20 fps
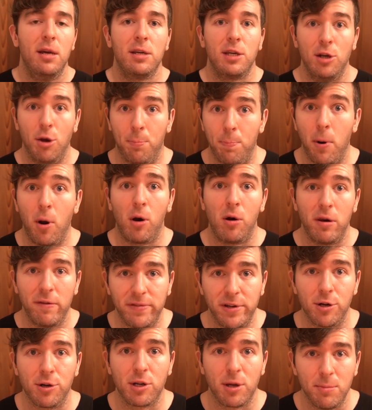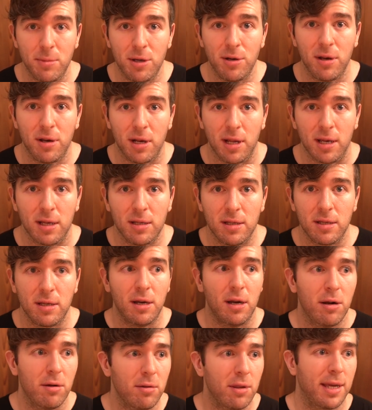you know, part of your community, you
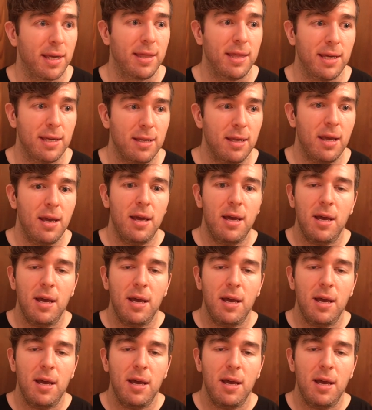know, like the,